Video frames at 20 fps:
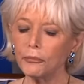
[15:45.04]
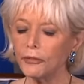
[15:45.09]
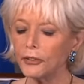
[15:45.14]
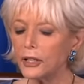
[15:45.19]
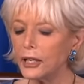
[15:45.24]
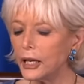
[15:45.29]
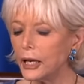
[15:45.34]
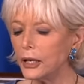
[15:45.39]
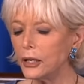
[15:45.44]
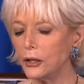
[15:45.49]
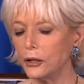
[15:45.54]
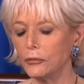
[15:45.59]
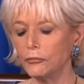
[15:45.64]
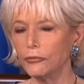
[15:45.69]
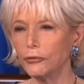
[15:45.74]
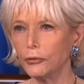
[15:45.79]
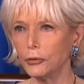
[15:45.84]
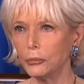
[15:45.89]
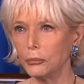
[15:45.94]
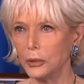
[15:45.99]
forget him
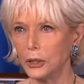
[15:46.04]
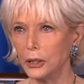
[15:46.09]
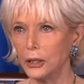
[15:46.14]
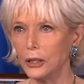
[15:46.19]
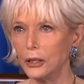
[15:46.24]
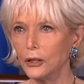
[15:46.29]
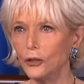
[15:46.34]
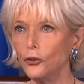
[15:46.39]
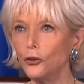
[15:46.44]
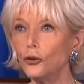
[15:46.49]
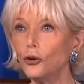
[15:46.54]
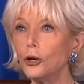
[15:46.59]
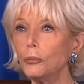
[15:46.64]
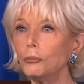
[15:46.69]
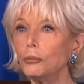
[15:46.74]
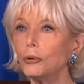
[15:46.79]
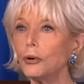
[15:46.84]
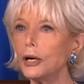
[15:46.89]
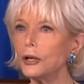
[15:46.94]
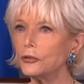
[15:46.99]
for a minute. No, but you you're
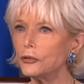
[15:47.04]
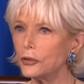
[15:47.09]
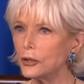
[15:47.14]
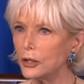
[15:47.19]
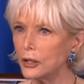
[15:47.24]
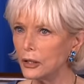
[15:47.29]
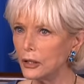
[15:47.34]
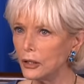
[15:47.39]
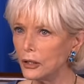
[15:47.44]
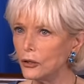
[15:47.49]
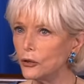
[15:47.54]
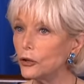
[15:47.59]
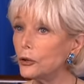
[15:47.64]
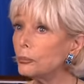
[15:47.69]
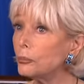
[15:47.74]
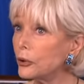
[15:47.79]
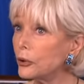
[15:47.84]
start president, with me. You're